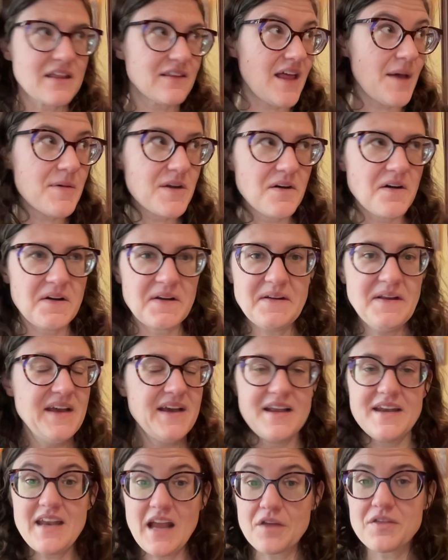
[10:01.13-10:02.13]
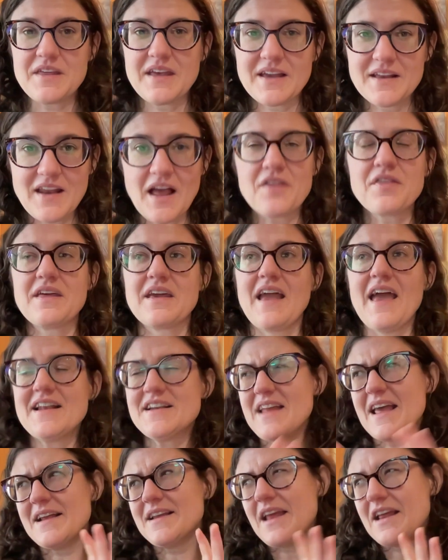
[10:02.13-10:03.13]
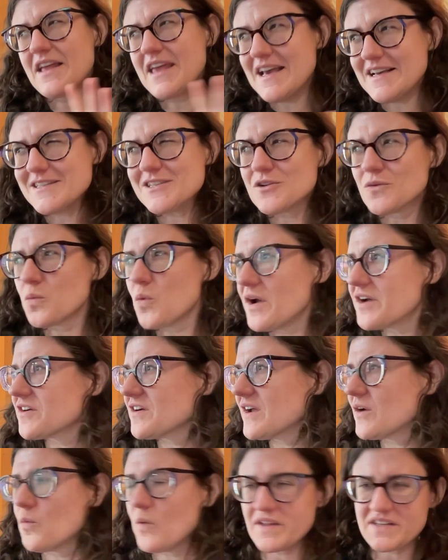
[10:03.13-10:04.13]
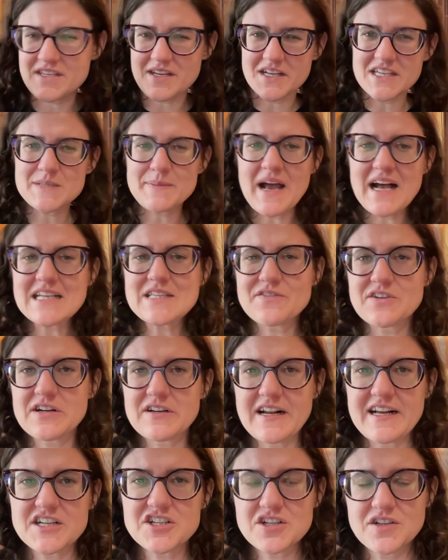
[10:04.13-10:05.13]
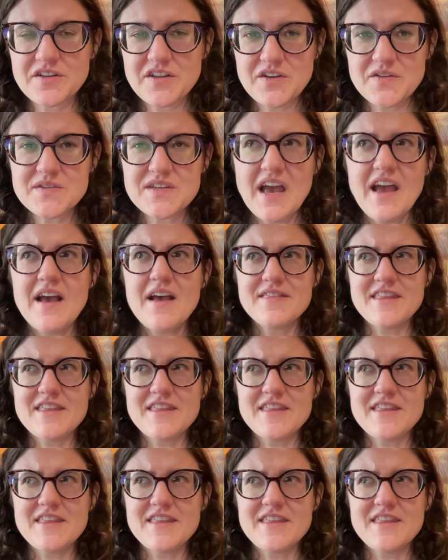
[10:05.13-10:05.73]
Lebanon, nothing. And in case you're wondering what does pass for international news,